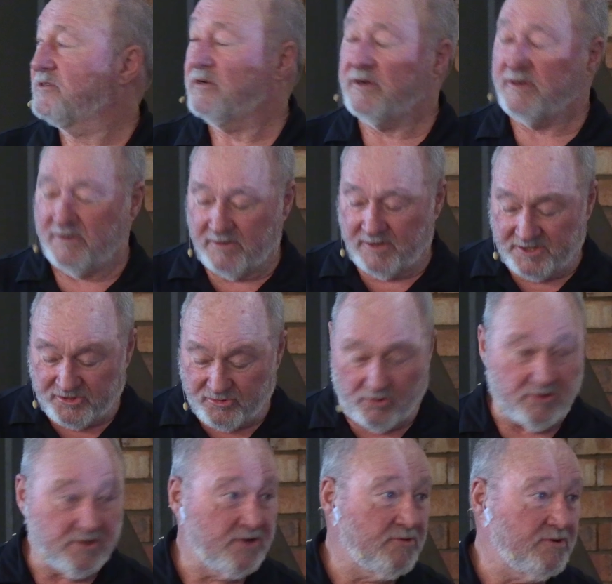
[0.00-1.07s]
So I
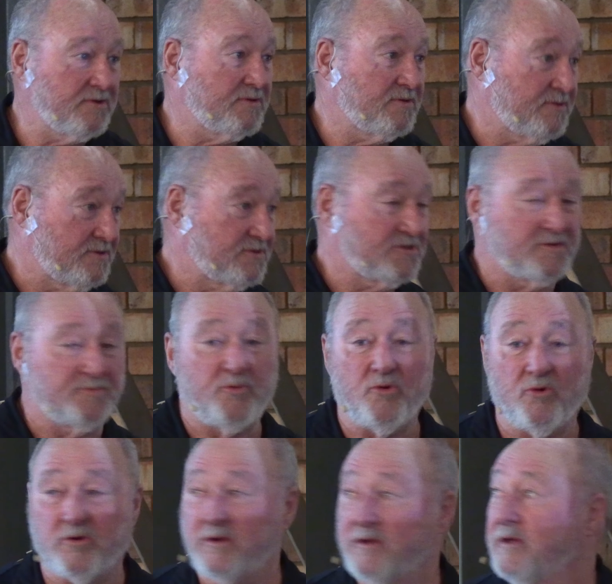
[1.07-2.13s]
strongly
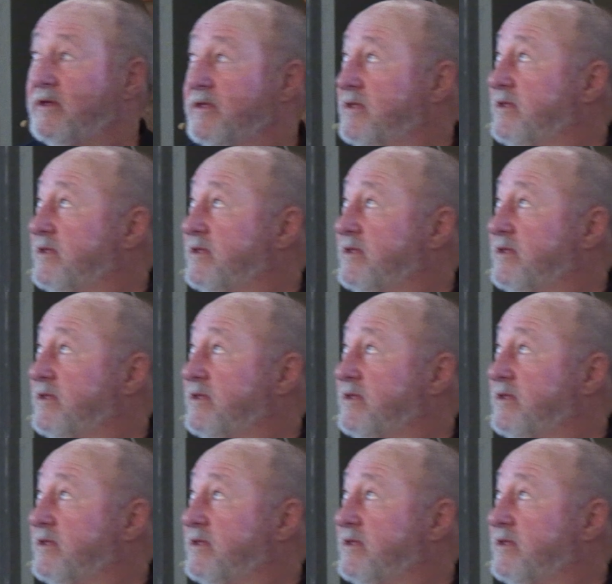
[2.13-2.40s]
support